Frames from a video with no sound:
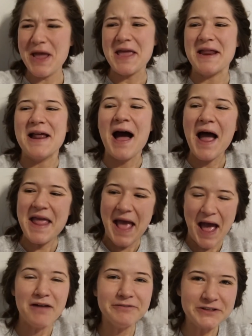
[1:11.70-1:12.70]
Wait, I
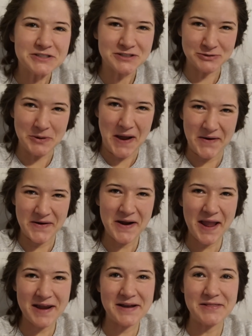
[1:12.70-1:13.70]
have this
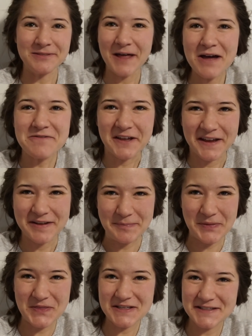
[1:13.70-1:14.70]
sweater and I love it,
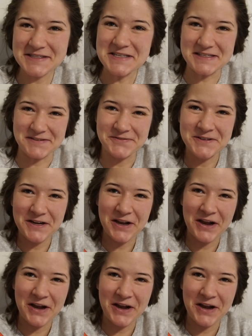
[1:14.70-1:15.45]
but this is a different